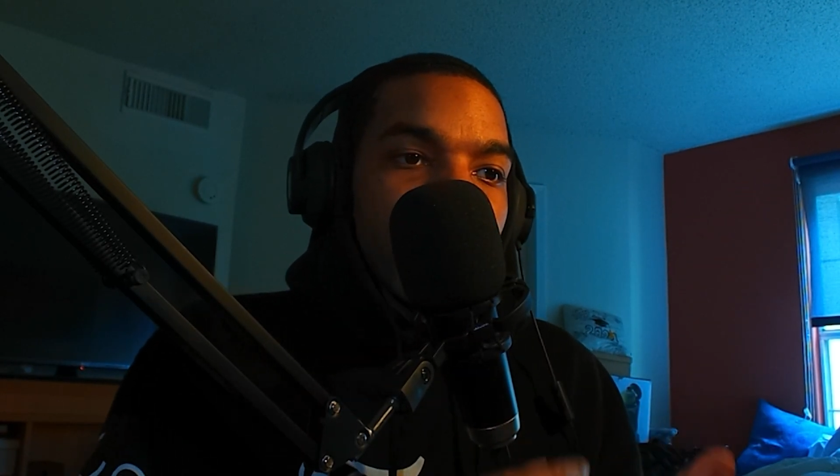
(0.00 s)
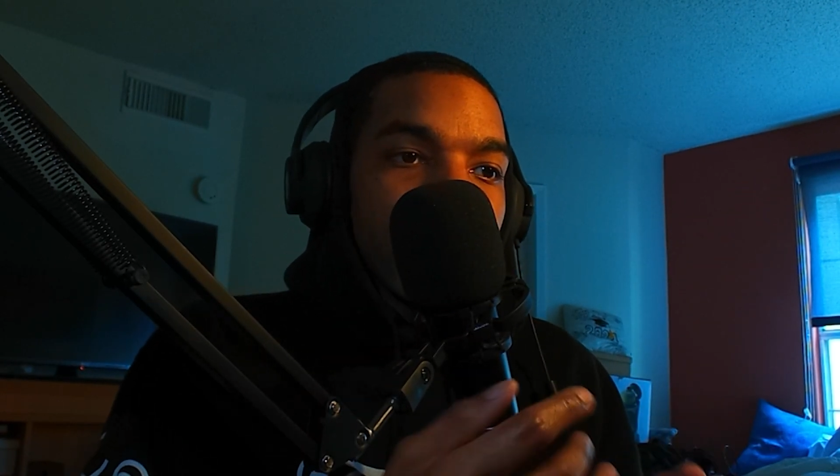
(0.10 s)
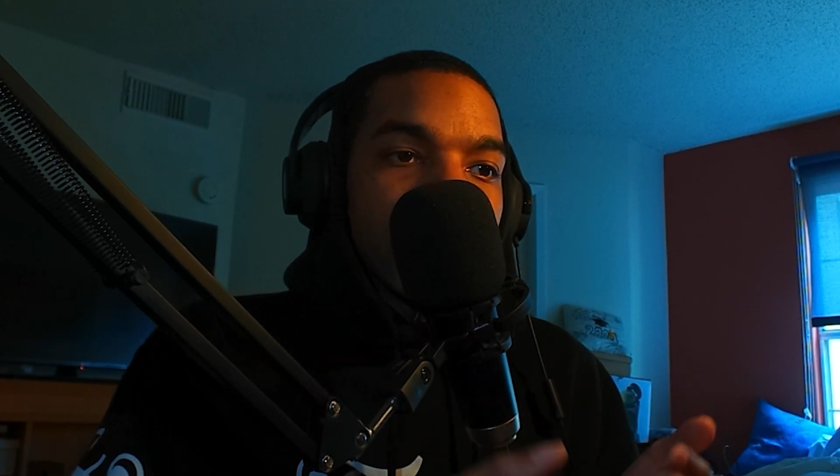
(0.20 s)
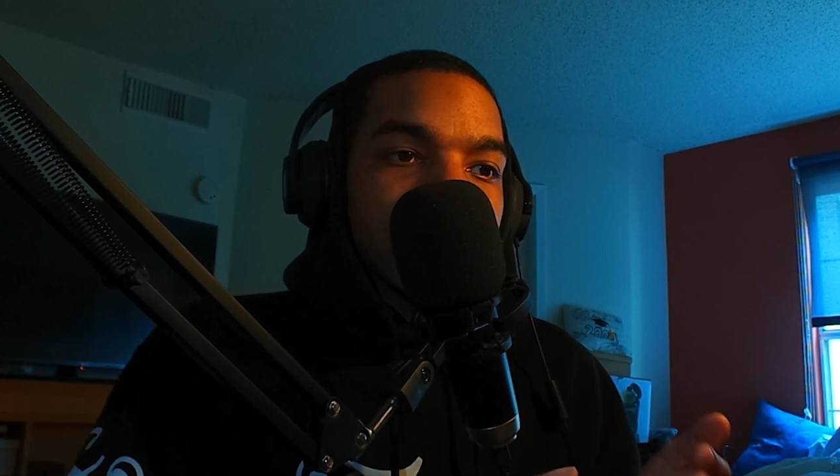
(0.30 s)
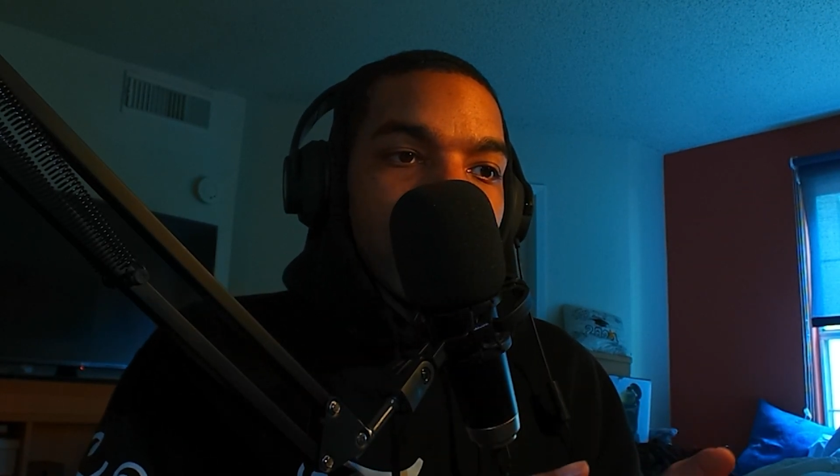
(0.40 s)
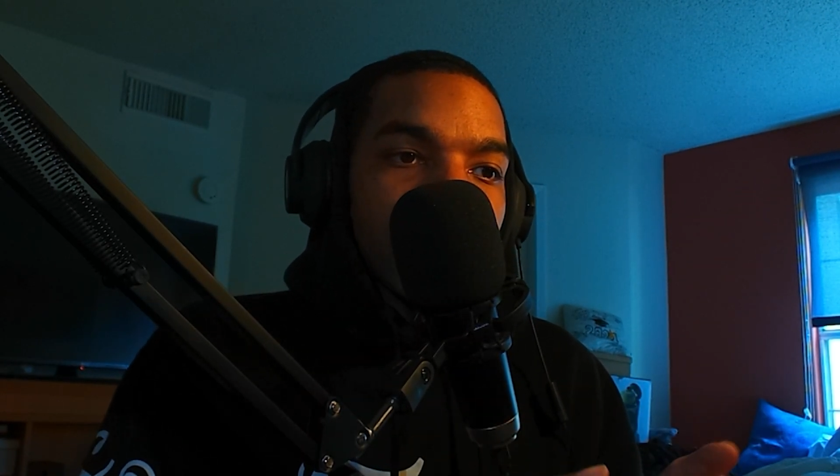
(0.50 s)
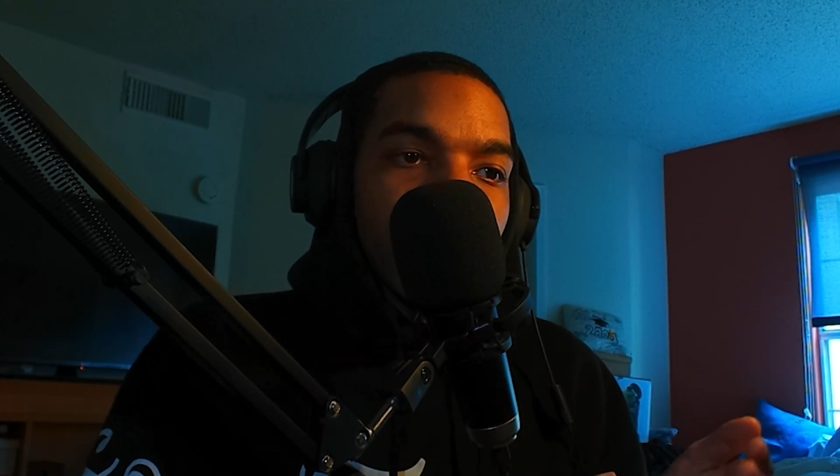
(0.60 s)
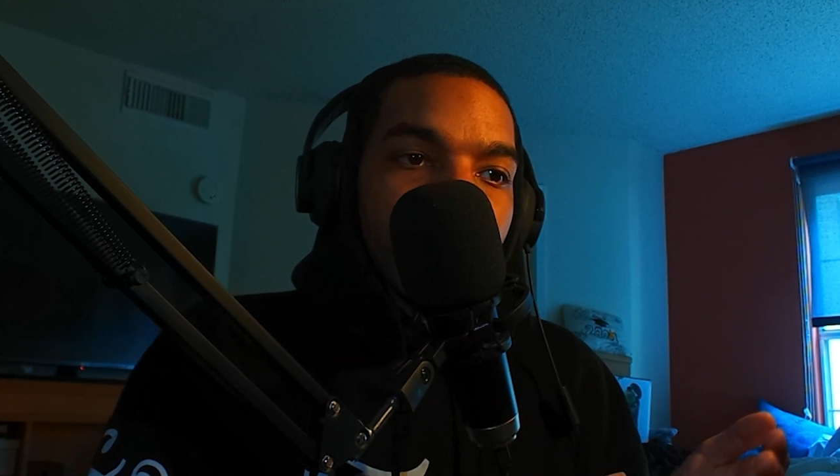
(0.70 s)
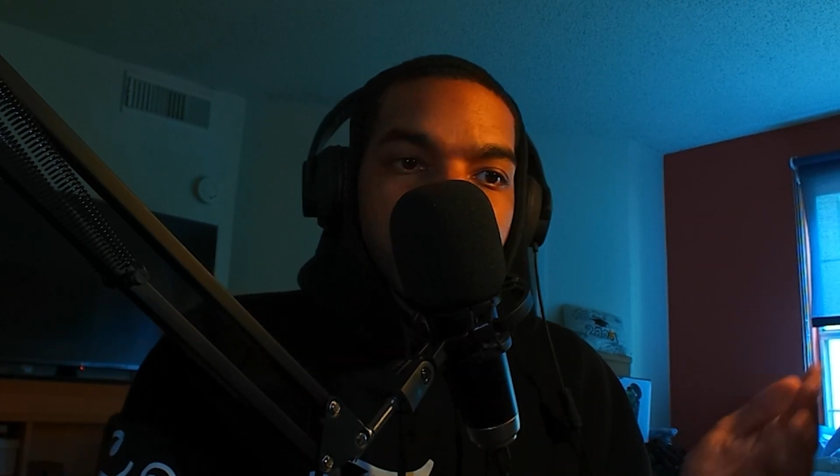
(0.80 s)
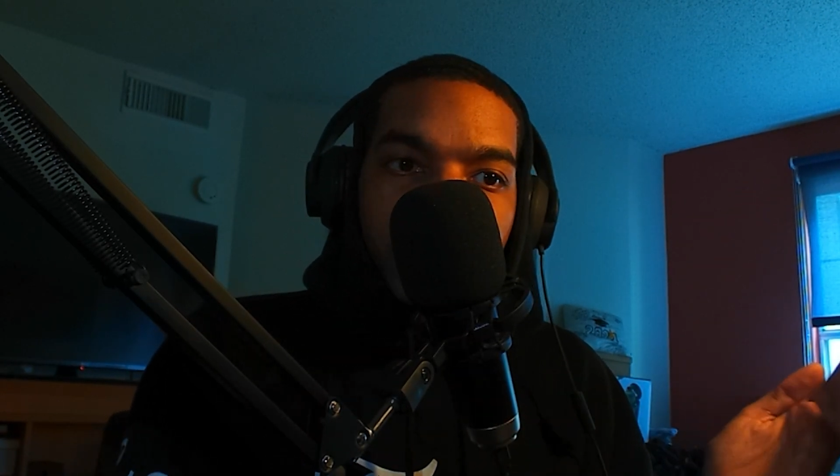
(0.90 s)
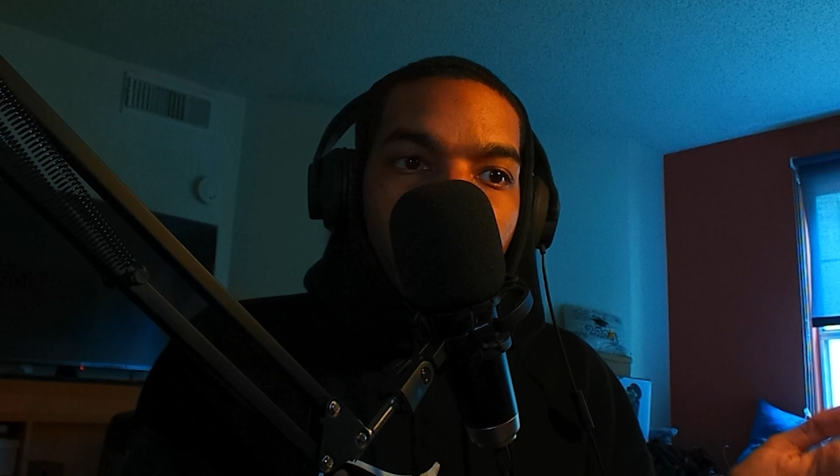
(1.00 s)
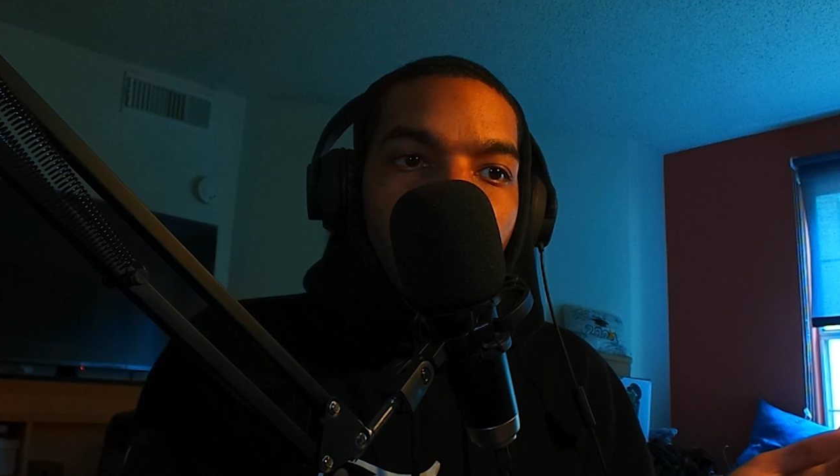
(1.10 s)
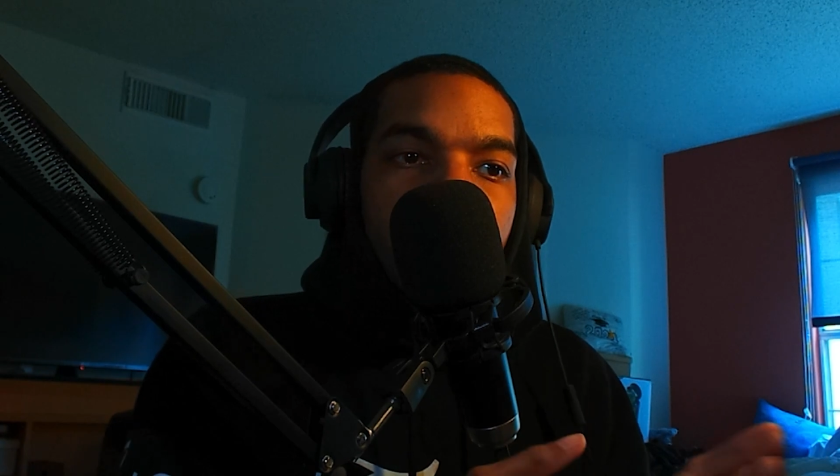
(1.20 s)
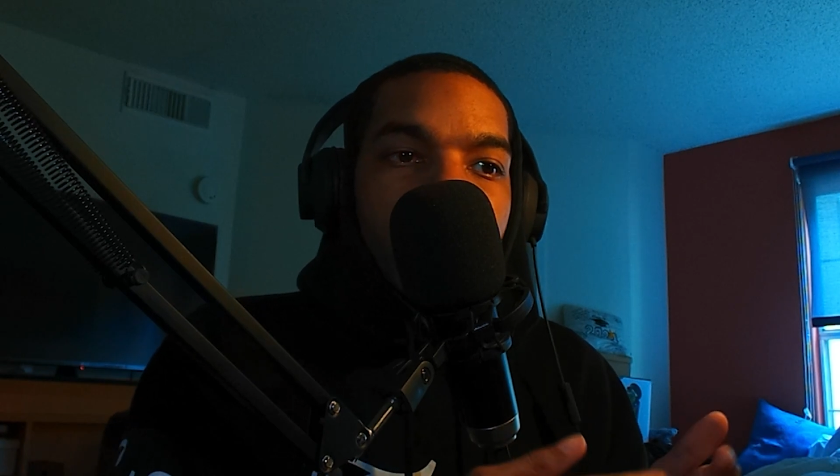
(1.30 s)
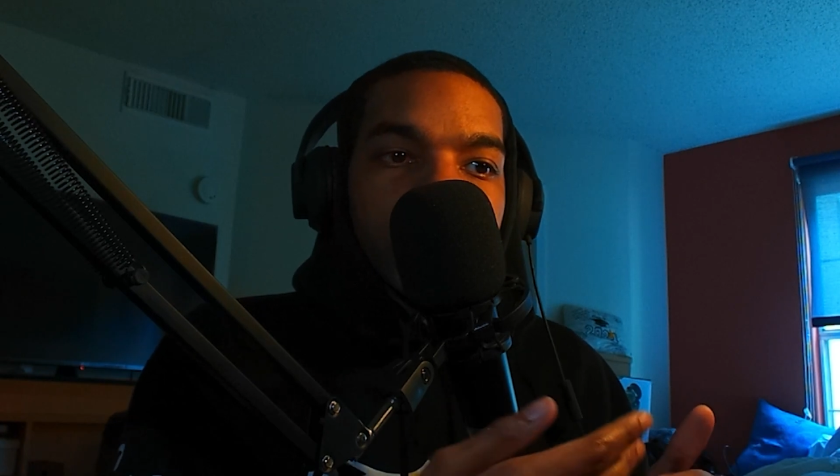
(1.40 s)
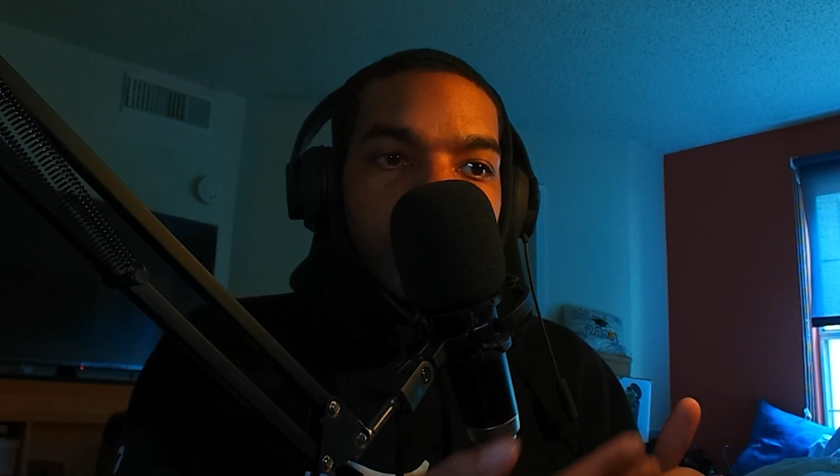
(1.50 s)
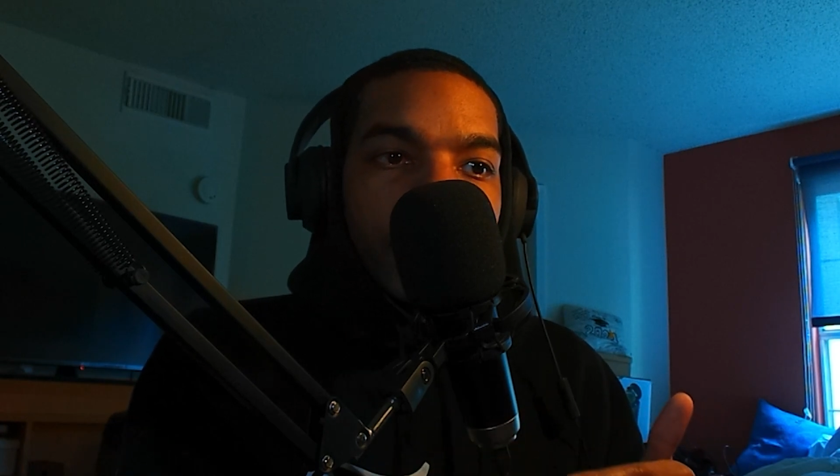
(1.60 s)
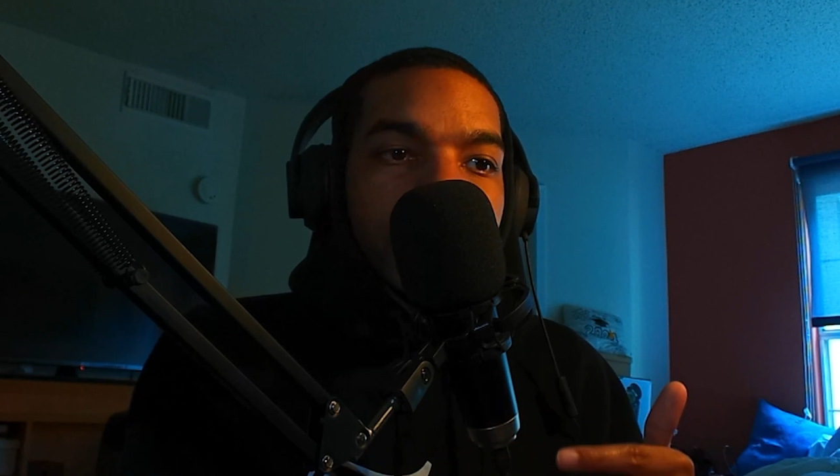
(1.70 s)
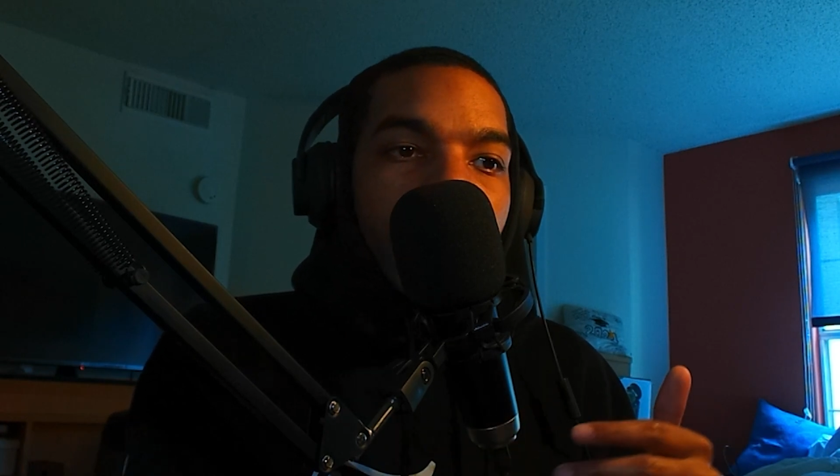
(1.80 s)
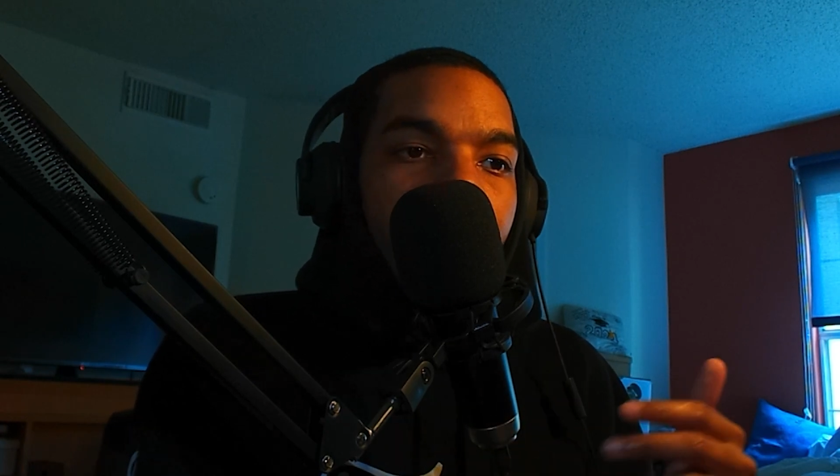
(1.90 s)
and it's kind of like Peter would be
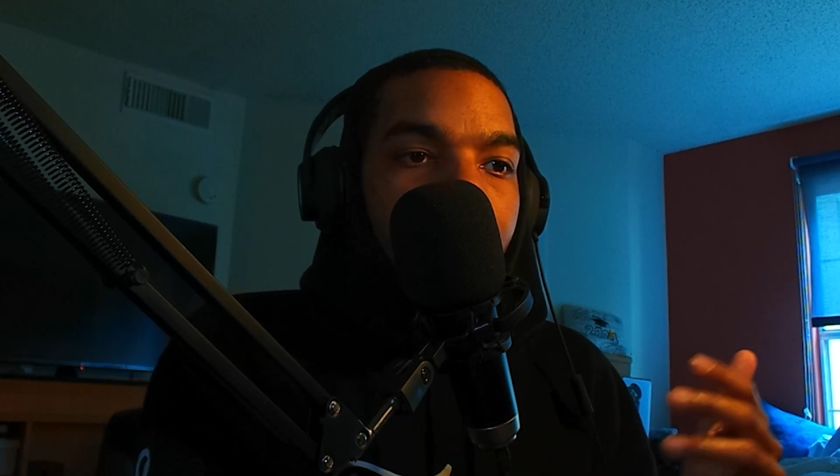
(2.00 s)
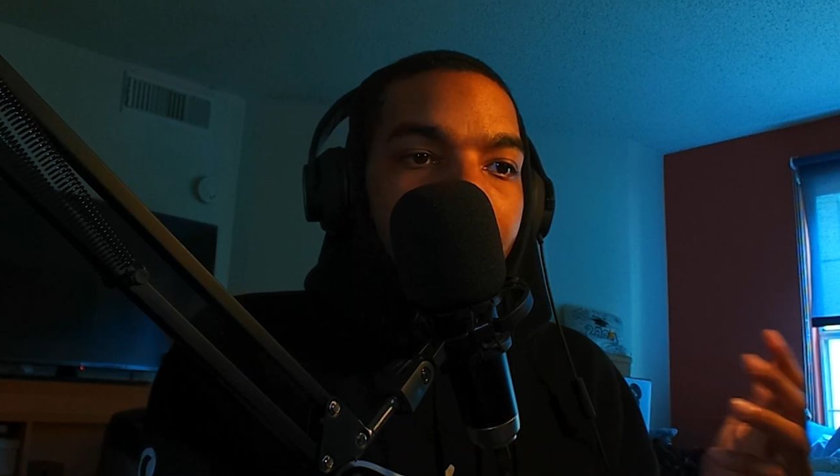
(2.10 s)
expecting Harry